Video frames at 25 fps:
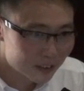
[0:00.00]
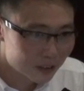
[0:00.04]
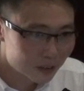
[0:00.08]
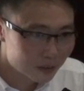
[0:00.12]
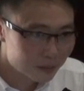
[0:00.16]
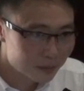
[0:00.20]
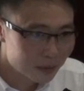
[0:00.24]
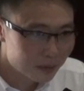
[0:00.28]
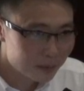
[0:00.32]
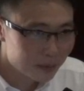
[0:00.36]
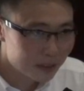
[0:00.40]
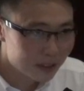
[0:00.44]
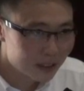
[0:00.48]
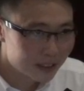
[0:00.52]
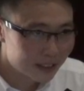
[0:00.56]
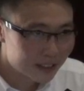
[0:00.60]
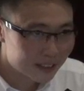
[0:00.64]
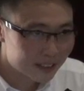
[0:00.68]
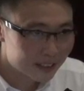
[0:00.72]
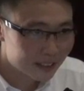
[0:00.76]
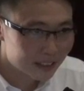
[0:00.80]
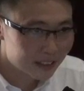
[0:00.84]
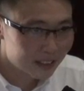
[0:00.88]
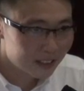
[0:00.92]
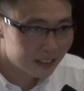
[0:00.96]
so maybe
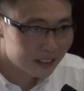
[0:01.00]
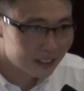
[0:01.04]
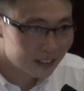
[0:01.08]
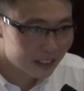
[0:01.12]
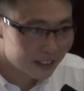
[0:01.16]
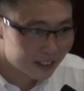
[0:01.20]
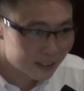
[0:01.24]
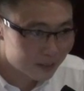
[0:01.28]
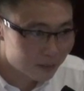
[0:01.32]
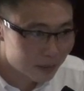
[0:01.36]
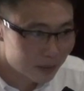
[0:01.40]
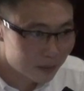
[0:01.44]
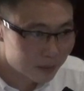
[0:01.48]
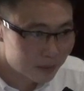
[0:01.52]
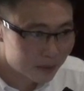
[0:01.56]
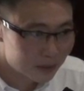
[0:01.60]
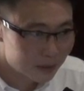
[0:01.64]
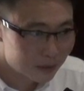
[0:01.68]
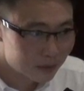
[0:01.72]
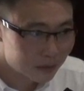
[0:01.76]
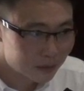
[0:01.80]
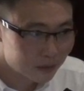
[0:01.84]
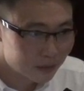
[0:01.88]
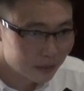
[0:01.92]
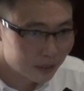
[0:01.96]
there's slightly less paper
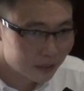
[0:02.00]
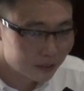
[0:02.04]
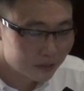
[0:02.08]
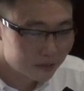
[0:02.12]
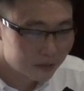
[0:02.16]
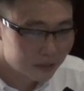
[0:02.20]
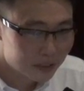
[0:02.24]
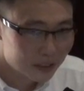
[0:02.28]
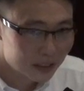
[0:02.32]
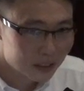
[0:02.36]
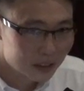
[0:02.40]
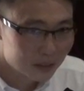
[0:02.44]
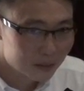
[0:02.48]
to review,